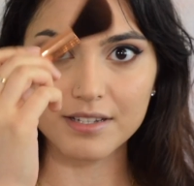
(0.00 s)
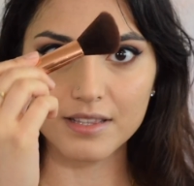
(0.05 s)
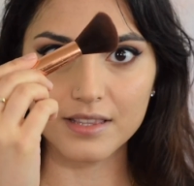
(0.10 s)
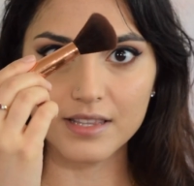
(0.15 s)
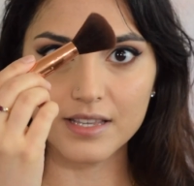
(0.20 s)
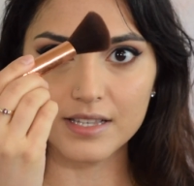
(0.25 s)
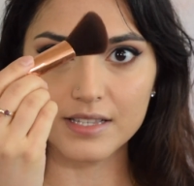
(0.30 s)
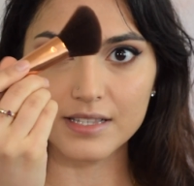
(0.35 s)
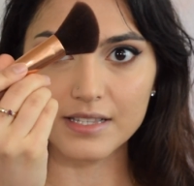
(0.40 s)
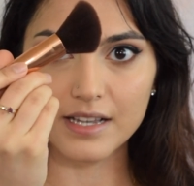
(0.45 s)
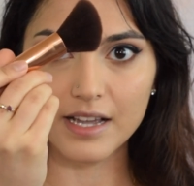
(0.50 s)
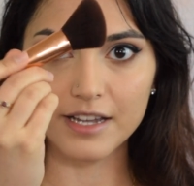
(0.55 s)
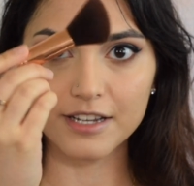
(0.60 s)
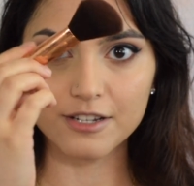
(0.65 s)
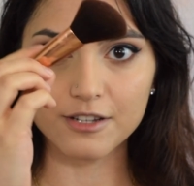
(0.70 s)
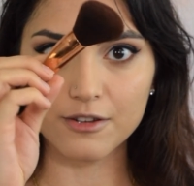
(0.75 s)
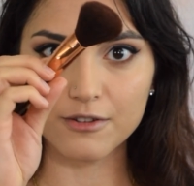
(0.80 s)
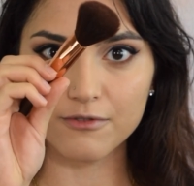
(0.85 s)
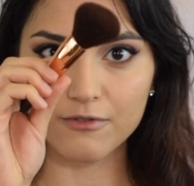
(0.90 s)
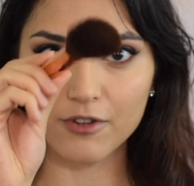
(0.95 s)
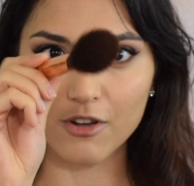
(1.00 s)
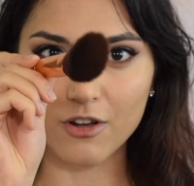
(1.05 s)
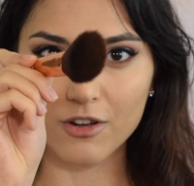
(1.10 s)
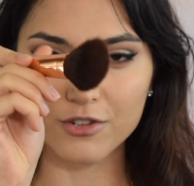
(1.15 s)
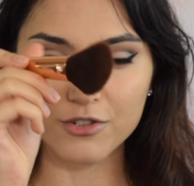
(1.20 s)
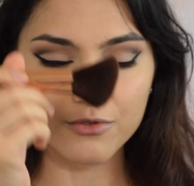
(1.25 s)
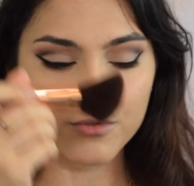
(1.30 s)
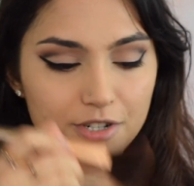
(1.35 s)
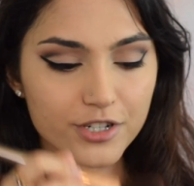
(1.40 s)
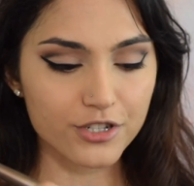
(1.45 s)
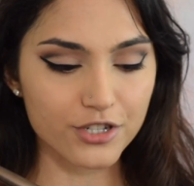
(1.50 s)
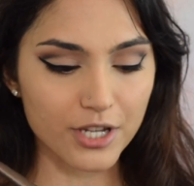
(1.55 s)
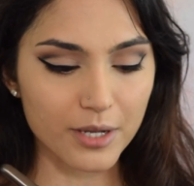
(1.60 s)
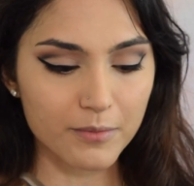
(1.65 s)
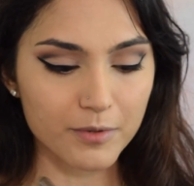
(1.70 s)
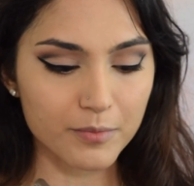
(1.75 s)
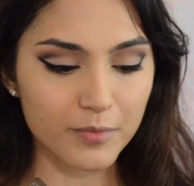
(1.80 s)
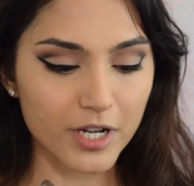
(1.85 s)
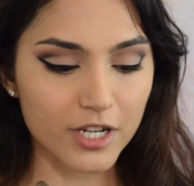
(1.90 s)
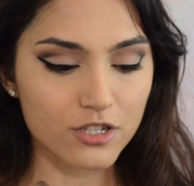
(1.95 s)
This kind of contour
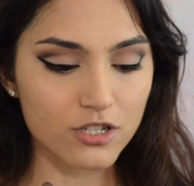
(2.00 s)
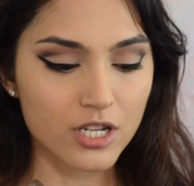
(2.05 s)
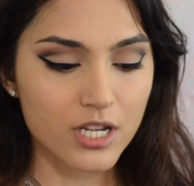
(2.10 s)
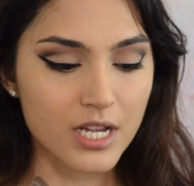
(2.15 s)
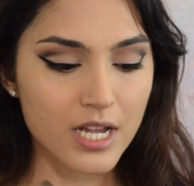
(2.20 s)
shaped brush,